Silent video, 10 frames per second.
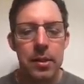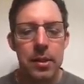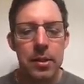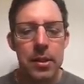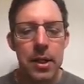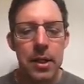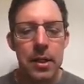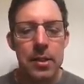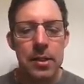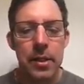it's not going to
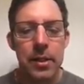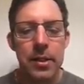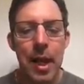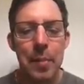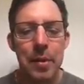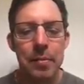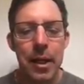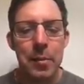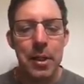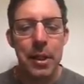necessarily stop the
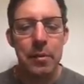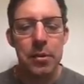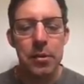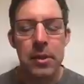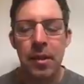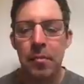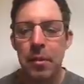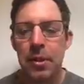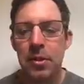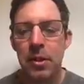fire, but it gives you a safe
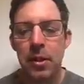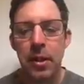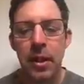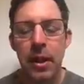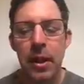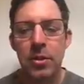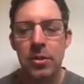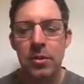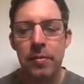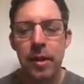place to engage
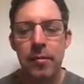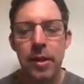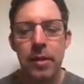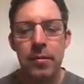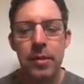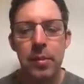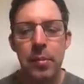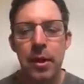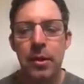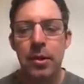as a firefighter, for you to
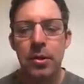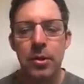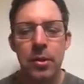park your